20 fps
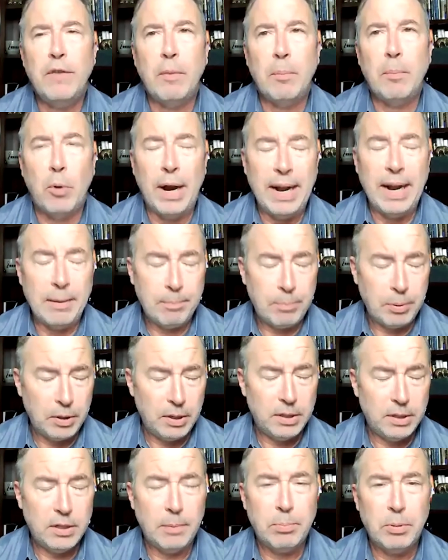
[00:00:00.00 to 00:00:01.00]
a brand
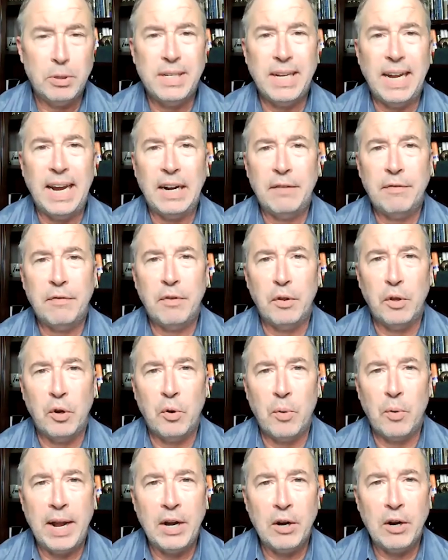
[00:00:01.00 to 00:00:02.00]
to protect for the
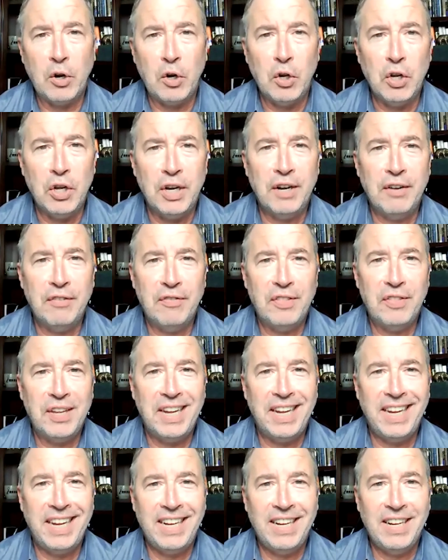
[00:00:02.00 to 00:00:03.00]
greater good of
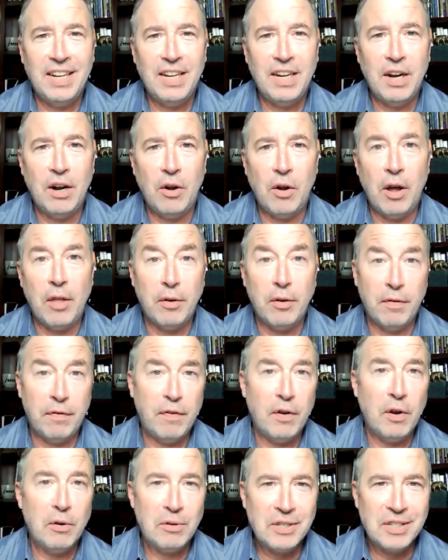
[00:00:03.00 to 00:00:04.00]
the, other
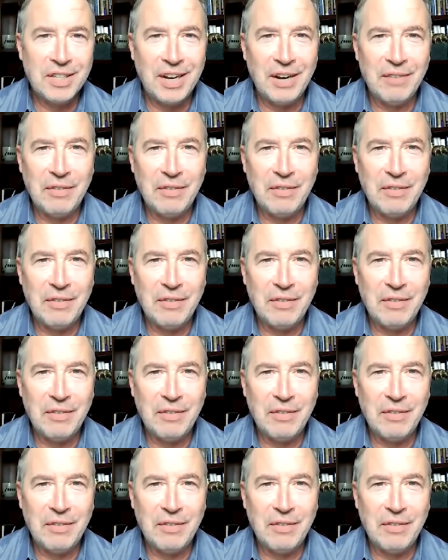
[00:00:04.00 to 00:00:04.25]
folks that have